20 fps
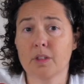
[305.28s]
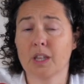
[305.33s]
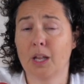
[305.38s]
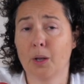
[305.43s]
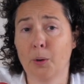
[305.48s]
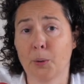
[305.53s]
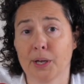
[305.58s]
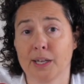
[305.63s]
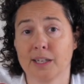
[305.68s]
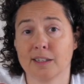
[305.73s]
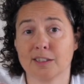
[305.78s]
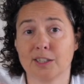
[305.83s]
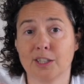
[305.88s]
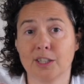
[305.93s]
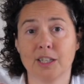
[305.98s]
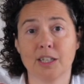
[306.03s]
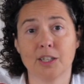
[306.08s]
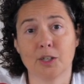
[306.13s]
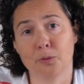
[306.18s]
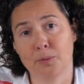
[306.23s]
Okay,
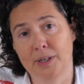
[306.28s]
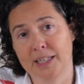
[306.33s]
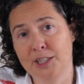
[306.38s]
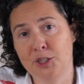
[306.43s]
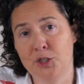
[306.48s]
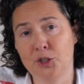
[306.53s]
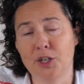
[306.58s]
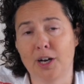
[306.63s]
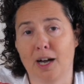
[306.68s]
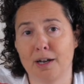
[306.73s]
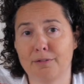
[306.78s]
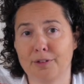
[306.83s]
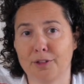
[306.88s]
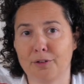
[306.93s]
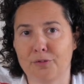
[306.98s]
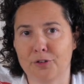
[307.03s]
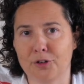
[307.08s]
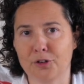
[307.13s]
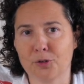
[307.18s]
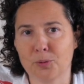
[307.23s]
we're ready to dive in the
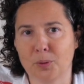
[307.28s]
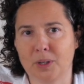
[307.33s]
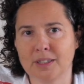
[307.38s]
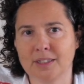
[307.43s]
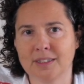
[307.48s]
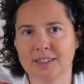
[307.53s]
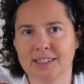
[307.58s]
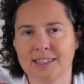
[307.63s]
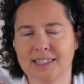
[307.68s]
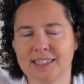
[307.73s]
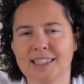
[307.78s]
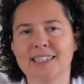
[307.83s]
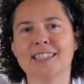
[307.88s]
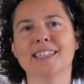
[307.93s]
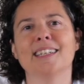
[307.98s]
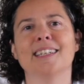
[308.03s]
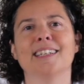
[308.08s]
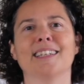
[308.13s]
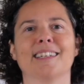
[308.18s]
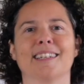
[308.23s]
first one.
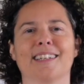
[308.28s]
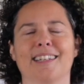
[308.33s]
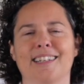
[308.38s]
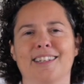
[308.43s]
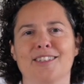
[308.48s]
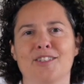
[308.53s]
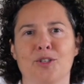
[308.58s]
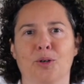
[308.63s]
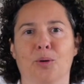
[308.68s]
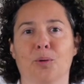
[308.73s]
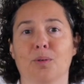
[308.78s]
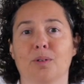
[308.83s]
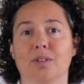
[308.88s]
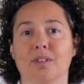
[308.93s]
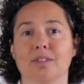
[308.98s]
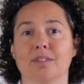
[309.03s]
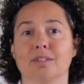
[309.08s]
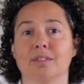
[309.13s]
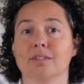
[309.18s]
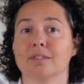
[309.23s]
So,
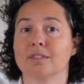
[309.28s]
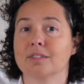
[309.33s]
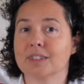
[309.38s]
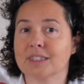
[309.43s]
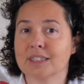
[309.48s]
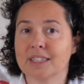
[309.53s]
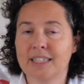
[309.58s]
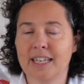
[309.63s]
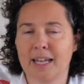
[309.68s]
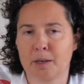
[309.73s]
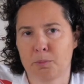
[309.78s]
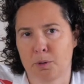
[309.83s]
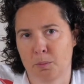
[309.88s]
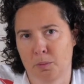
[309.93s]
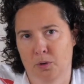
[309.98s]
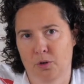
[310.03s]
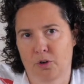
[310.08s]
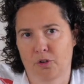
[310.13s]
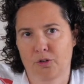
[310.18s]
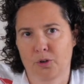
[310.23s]
the Net
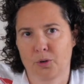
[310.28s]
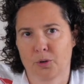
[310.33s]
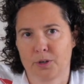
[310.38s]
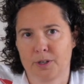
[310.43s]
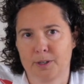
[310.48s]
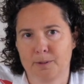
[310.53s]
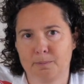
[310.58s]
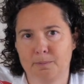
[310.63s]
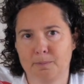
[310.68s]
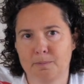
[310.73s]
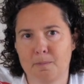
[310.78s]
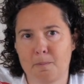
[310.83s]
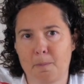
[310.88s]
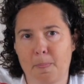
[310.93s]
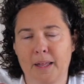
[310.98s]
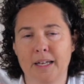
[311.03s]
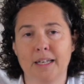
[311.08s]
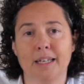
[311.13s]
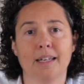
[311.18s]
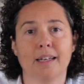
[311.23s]
Promoter Score.
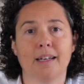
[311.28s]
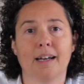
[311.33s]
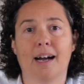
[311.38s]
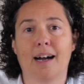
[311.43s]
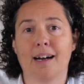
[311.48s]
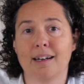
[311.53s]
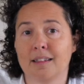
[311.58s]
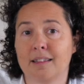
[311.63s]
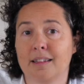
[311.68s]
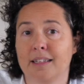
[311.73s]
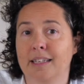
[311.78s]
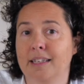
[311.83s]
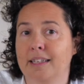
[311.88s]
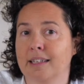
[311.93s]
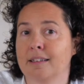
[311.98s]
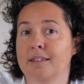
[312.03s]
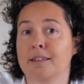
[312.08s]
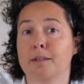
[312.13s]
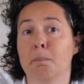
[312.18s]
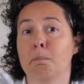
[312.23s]
I think
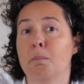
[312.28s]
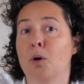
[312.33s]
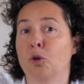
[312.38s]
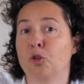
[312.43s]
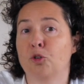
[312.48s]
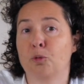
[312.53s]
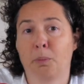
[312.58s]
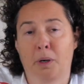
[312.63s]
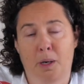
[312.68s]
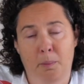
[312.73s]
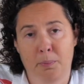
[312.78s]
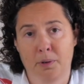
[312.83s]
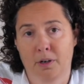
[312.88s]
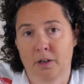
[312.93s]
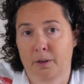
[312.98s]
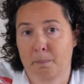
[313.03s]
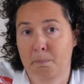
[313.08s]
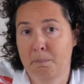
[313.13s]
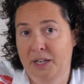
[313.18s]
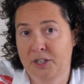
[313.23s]
it's the most
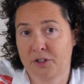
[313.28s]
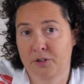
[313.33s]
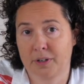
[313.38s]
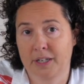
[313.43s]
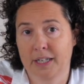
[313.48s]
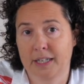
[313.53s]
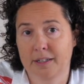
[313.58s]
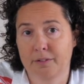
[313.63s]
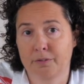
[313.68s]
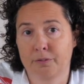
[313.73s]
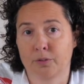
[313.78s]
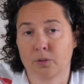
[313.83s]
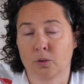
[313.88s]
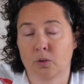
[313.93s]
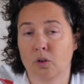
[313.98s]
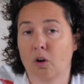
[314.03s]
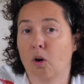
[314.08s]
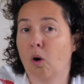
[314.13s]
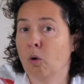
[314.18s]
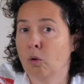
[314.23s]
popular metric
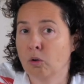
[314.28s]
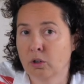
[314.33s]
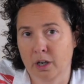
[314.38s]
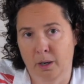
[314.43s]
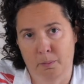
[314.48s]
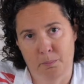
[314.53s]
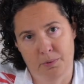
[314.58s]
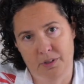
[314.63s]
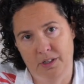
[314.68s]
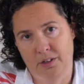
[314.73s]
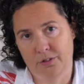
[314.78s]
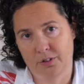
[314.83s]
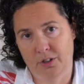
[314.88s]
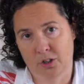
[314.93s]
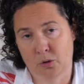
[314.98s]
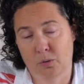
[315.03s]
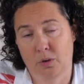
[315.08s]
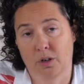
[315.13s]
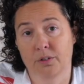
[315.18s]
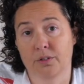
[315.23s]
for all companies
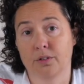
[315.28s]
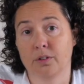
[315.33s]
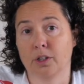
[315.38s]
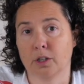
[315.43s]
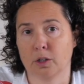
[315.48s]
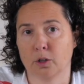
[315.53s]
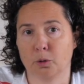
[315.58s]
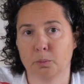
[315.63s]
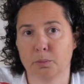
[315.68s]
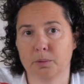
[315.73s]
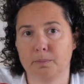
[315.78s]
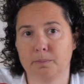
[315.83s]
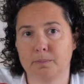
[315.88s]
across the globe.